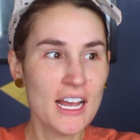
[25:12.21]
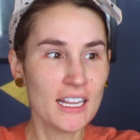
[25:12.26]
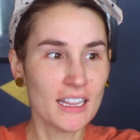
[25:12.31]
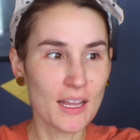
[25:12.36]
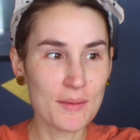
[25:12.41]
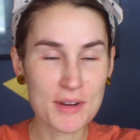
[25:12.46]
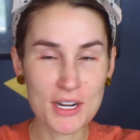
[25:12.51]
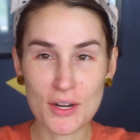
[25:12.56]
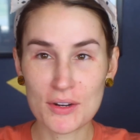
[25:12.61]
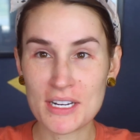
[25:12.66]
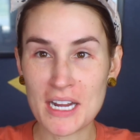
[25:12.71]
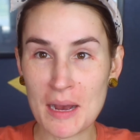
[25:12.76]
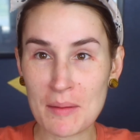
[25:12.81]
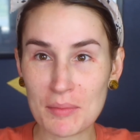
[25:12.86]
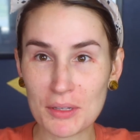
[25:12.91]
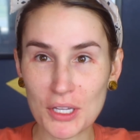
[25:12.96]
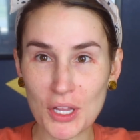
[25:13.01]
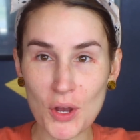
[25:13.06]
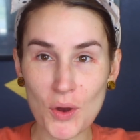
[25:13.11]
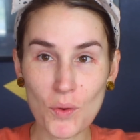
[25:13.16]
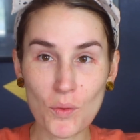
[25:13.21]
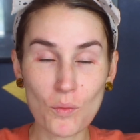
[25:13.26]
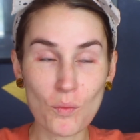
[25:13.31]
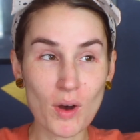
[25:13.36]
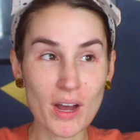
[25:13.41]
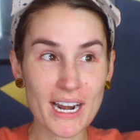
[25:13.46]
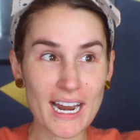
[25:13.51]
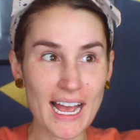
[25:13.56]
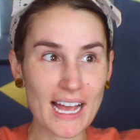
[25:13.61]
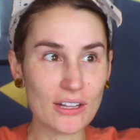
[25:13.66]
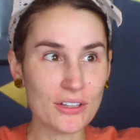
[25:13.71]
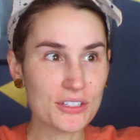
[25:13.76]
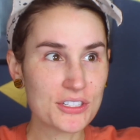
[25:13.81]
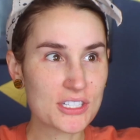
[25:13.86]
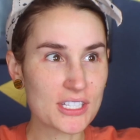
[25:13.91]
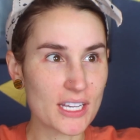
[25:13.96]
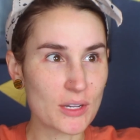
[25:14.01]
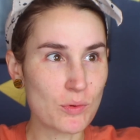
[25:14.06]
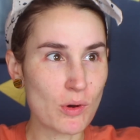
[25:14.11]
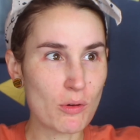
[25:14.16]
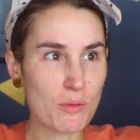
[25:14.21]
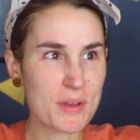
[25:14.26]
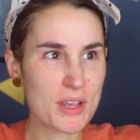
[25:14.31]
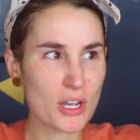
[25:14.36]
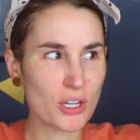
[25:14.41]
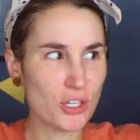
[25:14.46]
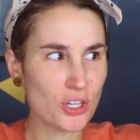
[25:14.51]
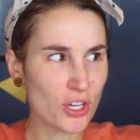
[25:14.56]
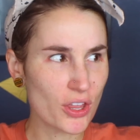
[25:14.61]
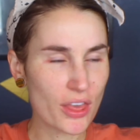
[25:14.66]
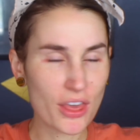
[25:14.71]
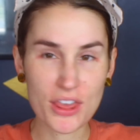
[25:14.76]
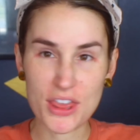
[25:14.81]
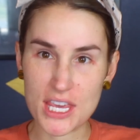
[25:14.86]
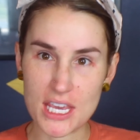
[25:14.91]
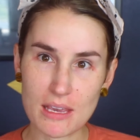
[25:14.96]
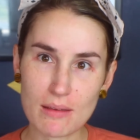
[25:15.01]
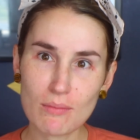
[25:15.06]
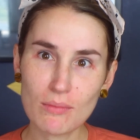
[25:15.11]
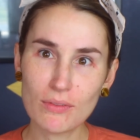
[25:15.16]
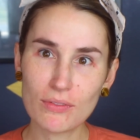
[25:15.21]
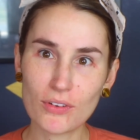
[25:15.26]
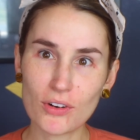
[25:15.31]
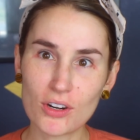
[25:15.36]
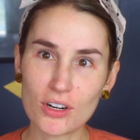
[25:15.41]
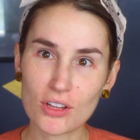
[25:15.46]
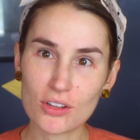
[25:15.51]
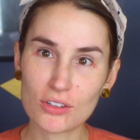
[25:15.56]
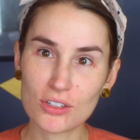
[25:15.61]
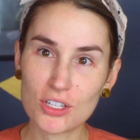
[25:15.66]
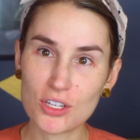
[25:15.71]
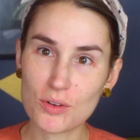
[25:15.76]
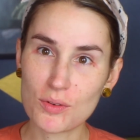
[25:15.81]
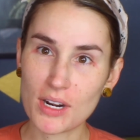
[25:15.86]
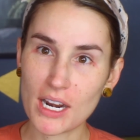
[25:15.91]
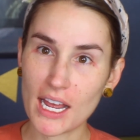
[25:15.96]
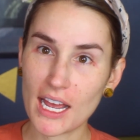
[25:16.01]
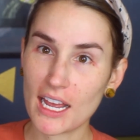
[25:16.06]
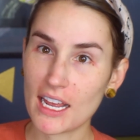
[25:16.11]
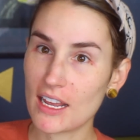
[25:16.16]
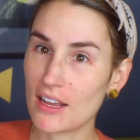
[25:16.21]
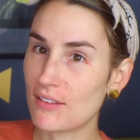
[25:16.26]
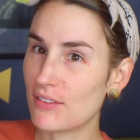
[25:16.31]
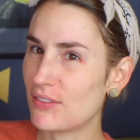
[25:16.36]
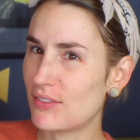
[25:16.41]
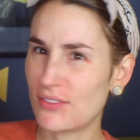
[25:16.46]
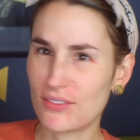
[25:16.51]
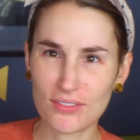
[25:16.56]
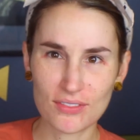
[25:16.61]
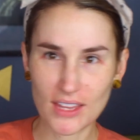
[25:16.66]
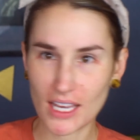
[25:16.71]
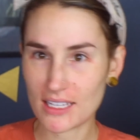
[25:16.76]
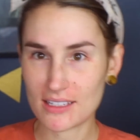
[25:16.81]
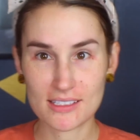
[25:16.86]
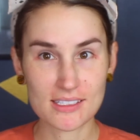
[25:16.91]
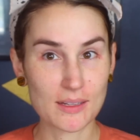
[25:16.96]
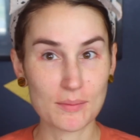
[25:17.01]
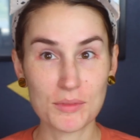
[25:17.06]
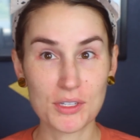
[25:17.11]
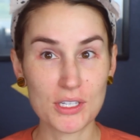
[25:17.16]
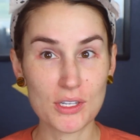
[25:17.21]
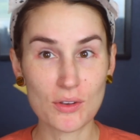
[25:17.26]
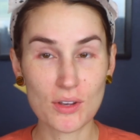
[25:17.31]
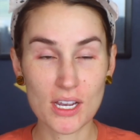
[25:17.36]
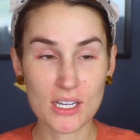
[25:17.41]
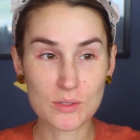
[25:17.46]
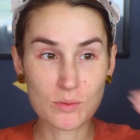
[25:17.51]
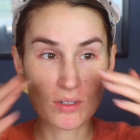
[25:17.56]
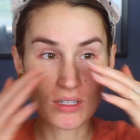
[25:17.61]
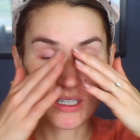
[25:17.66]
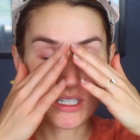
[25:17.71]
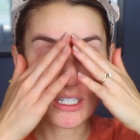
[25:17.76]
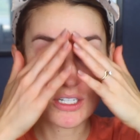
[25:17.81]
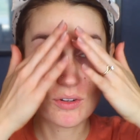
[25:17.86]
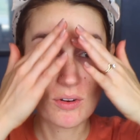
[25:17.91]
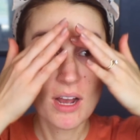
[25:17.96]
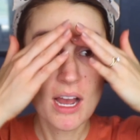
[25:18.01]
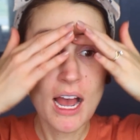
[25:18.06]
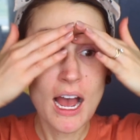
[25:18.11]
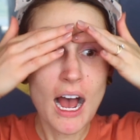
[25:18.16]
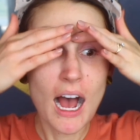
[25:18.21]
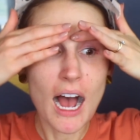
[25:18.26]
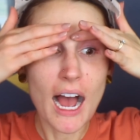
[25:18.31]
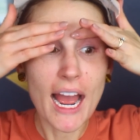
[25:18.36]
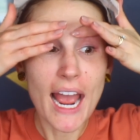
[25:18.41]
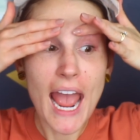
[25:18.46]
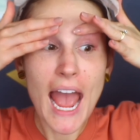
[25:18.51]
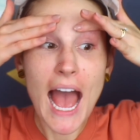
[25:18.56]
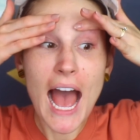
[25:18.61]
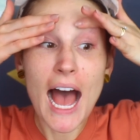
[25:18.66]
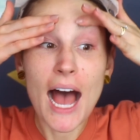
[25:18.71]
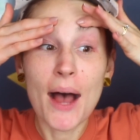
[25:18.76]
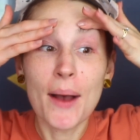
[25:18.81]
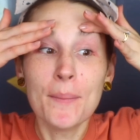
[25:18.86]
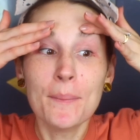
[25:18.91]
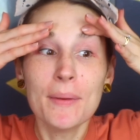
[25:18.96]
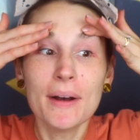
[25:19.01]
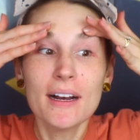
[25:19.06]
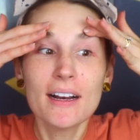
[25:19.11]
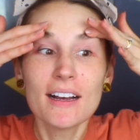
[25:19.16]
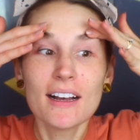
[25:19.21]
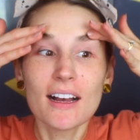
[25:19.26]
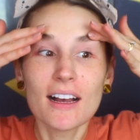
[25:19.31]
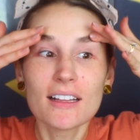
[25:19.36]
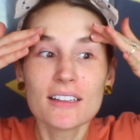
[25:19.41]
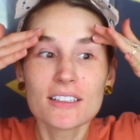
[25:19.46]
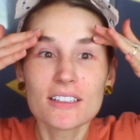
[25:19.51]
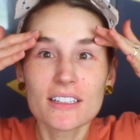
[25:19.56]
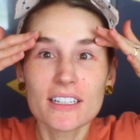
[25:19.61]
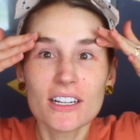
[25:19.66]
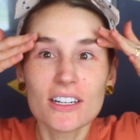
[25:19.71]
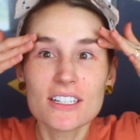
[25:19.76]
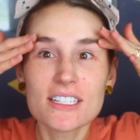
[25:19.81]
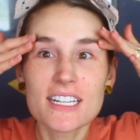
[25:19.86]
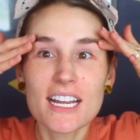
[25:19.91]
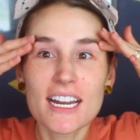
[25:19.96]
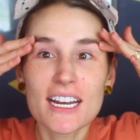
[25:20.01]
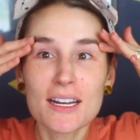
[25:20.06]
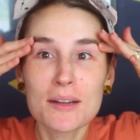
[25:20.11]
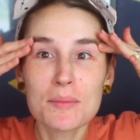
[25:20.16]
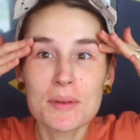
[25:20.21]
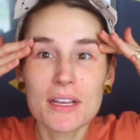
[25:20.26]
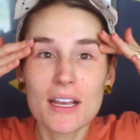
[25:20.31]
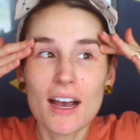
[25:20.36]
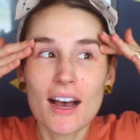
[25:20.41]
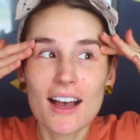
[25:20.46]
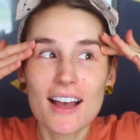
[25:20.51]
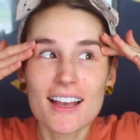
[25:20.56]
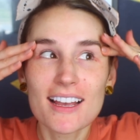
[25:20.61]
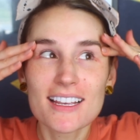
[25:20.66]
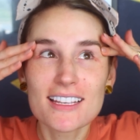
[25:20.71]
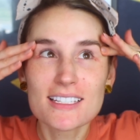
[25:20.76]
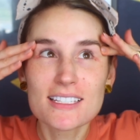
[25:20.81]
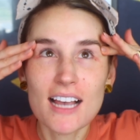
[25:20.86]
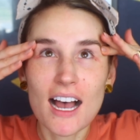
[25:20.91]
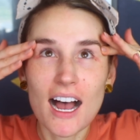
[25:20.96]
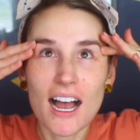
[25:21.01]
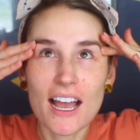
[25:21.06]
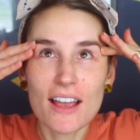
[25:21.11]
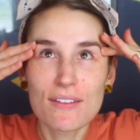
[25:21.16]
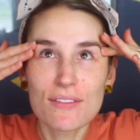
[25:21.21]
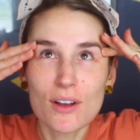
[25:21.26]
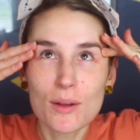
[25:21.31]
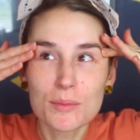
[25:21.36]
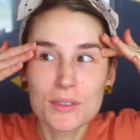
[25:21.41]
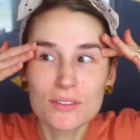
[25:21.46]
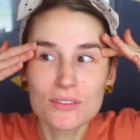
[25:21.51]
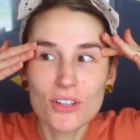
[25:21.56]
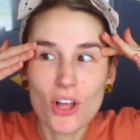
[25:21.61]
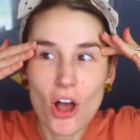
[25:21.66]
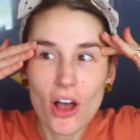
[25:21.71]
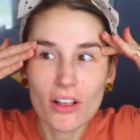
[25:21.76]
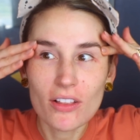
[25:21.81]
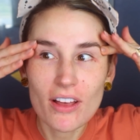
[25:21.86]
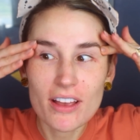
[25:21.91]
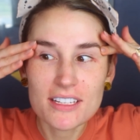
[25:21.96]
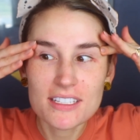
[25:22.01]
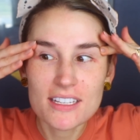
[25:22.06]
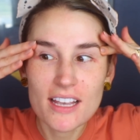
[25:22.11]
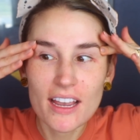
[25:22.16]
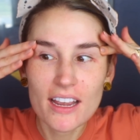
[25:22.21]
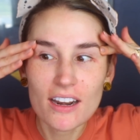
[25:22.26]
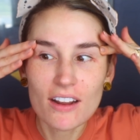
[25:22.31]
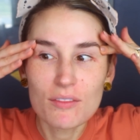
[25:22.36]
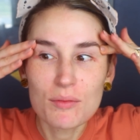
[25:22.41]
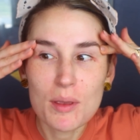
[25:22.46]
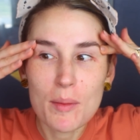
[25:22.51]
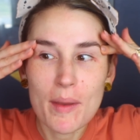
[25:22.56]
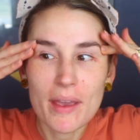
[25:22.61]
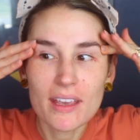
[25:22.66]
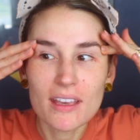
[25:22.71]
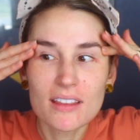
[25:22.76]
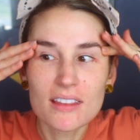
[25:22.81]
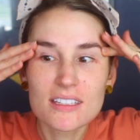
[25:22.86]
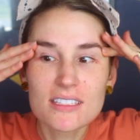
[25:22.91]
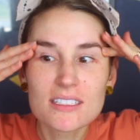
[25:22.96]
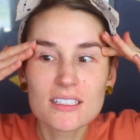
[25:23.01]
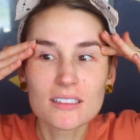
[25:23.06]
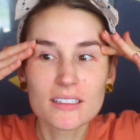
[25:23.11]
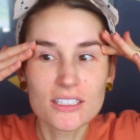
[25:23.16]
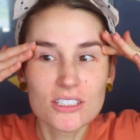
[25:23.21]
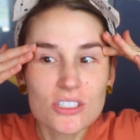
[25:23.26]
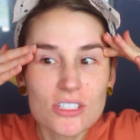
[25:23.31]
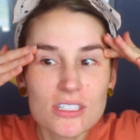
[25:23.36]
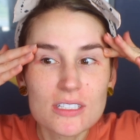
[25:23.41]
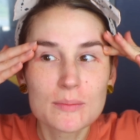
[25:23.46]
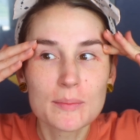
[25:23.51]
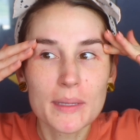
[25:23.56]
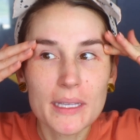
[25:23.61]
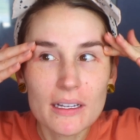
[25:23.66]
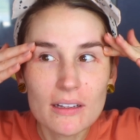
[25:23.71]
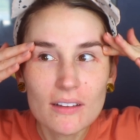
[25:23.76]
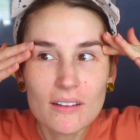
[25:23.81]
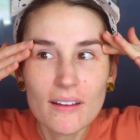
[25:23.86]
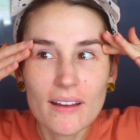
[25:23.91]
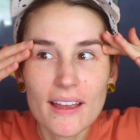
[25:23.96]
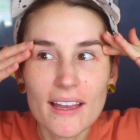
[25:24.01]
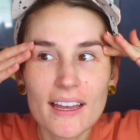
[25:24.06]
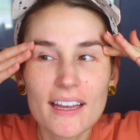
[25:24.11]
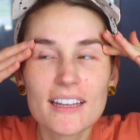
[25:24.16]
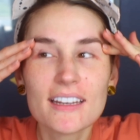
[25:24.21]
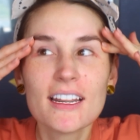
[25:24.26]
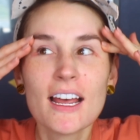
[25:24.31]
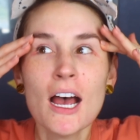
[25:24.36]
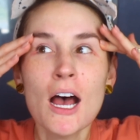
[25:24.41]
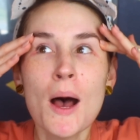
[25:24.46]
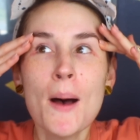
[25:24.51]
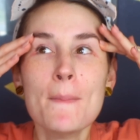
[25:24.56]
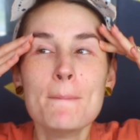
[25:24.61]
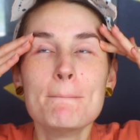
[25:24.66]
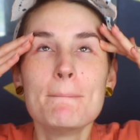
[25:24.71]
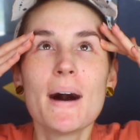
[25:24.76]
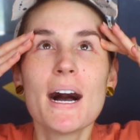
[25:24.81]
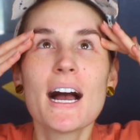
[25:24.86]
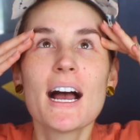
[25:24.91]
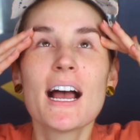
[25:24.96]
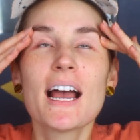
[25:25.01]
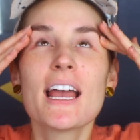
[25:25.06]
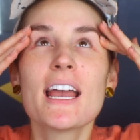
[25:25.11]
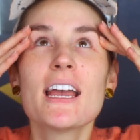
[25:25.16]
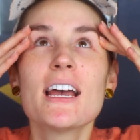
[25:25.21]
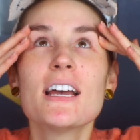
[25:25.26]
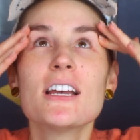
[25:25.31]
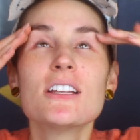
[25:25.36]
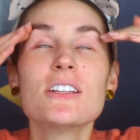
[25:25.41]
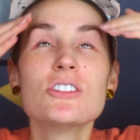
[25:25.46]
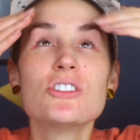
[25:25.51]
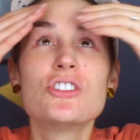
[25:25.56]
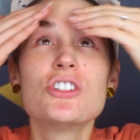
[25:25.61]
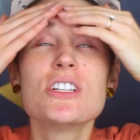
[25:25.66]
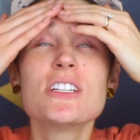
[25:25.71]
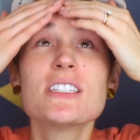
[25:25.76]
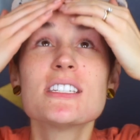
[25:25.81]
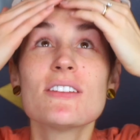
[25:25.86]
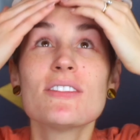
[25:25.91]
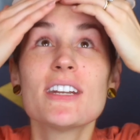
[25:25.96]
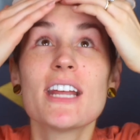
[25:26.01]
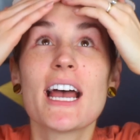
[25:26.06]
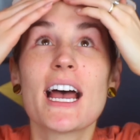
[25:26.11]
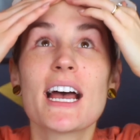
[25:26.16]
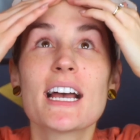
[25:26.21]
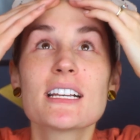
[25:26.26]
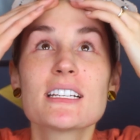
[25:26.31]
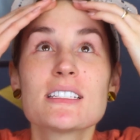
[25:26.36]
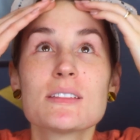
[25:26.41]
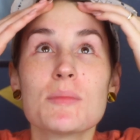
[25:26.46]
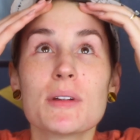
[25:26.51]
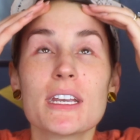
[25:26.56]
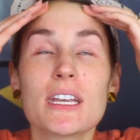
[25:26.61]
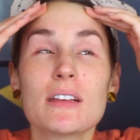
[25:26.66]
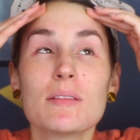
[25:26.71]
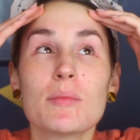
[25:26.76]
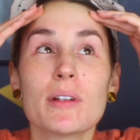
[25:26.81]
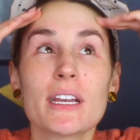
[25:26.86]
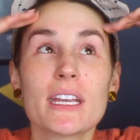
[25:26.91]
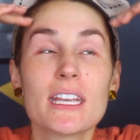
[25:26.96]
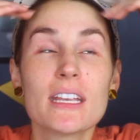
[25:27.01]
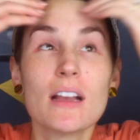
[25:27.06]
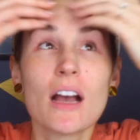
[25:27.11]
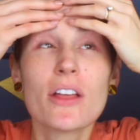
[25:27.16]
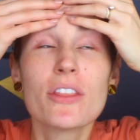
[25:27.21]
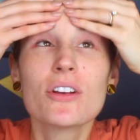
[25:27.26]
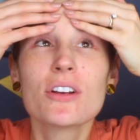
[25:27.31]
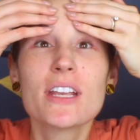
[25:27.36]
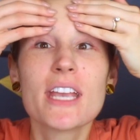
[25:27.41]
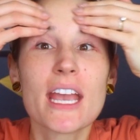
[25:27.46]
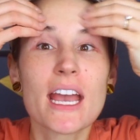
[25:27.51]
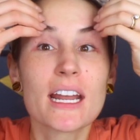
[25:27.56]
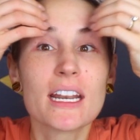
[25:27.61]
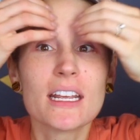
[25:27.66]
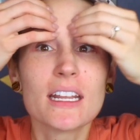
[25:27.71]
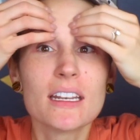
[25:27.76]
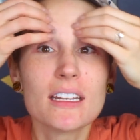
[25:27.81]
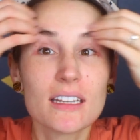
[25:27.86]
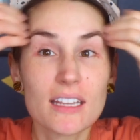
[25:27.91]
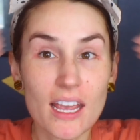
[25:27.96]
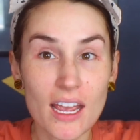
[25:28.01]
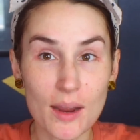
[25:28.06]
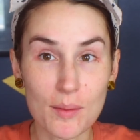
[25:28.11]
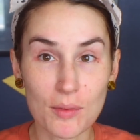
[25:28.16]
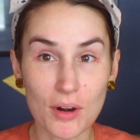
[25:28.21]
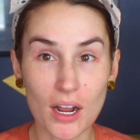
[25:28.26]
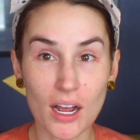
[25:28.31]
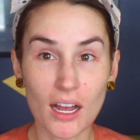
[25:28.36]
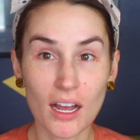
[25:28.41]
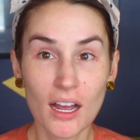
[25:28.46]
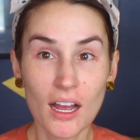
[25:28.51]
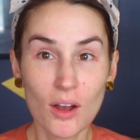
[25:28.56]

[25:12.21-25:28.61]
Let me know down below what else, like what would be a good theme for another Q&A if that's something you guys want to do. I am a little irritated because I filmed a vlog last night of me making this delicious meal, and my G7X, my other Canon camera,